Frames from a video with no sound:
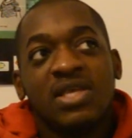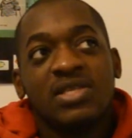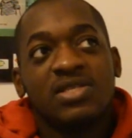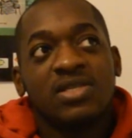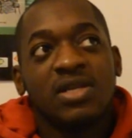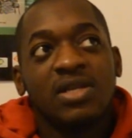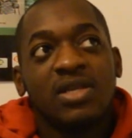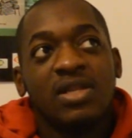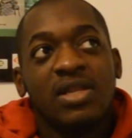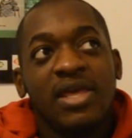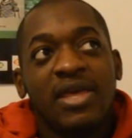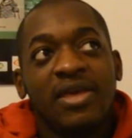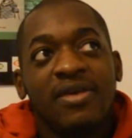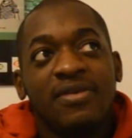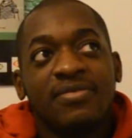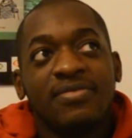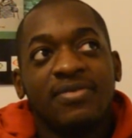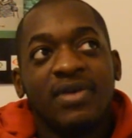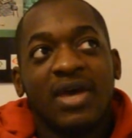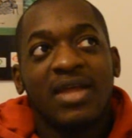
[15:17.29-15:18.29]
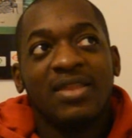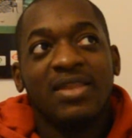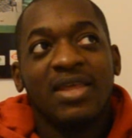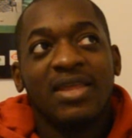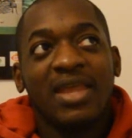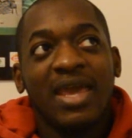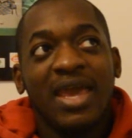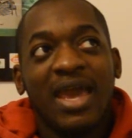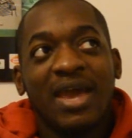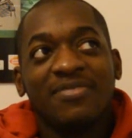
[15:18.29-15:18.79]
he's gonna leave, and then
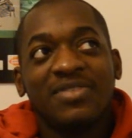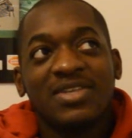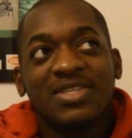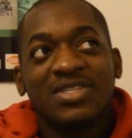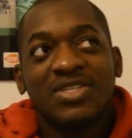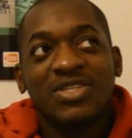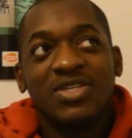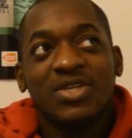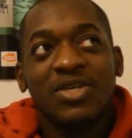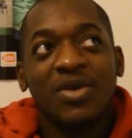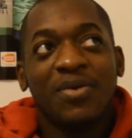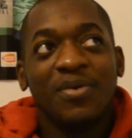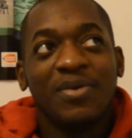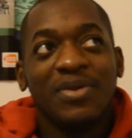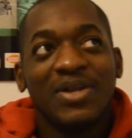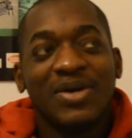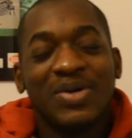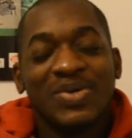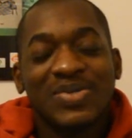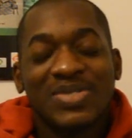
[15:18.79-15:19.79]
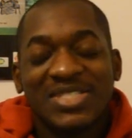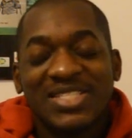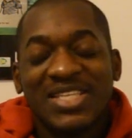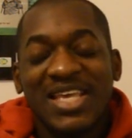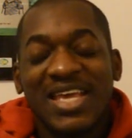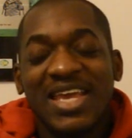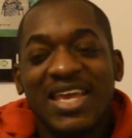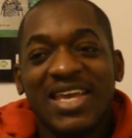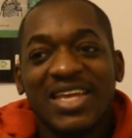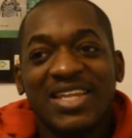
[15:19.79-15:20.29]
they have this cute little
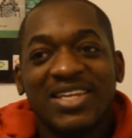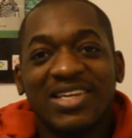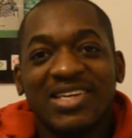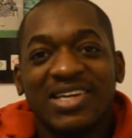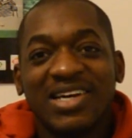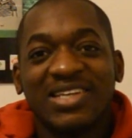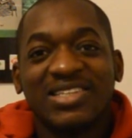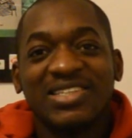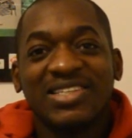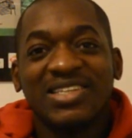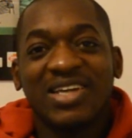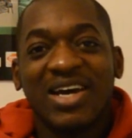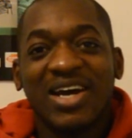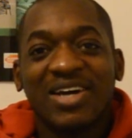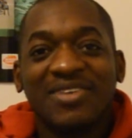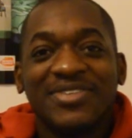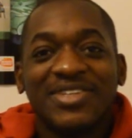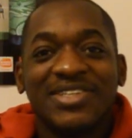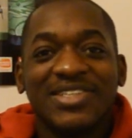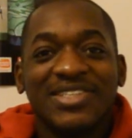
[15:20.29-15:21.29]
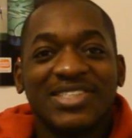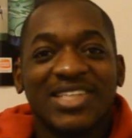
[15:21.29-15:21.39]
scene under the covers,